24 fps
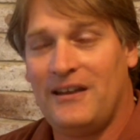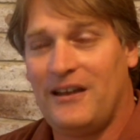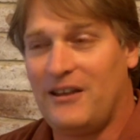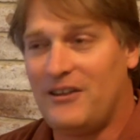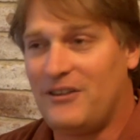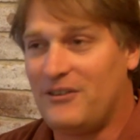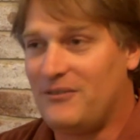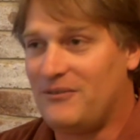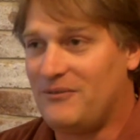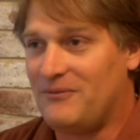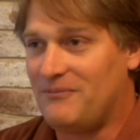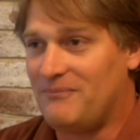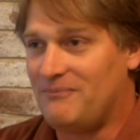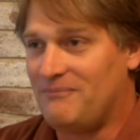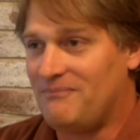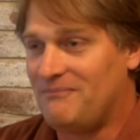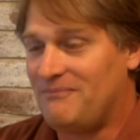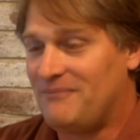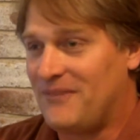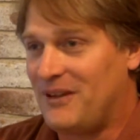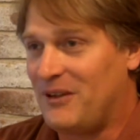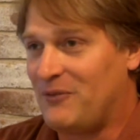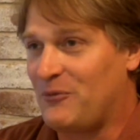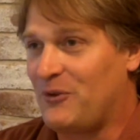And
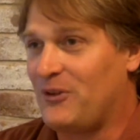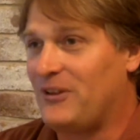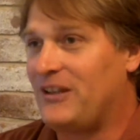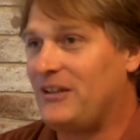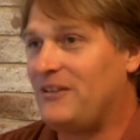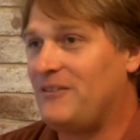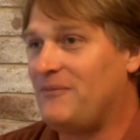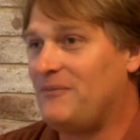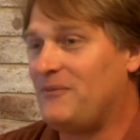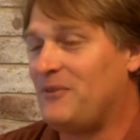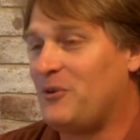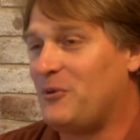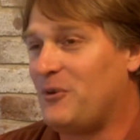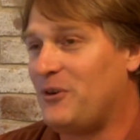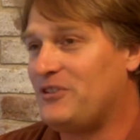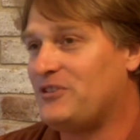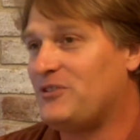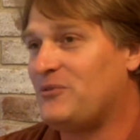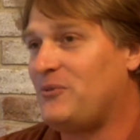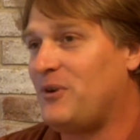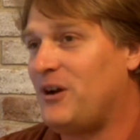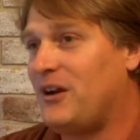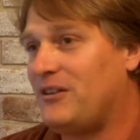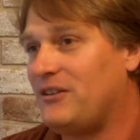really, the
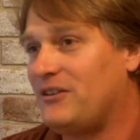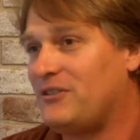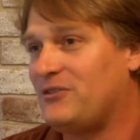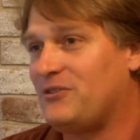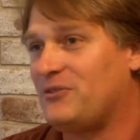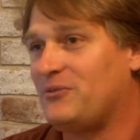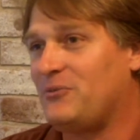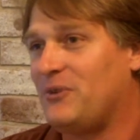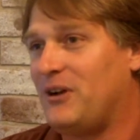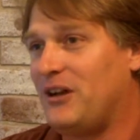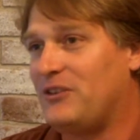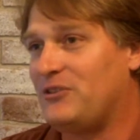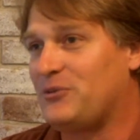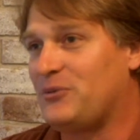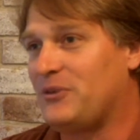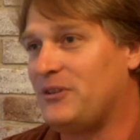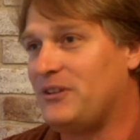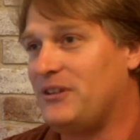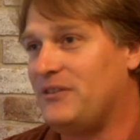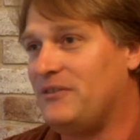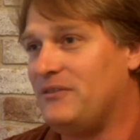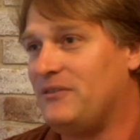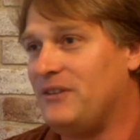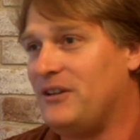reason why it's
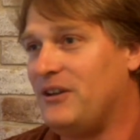really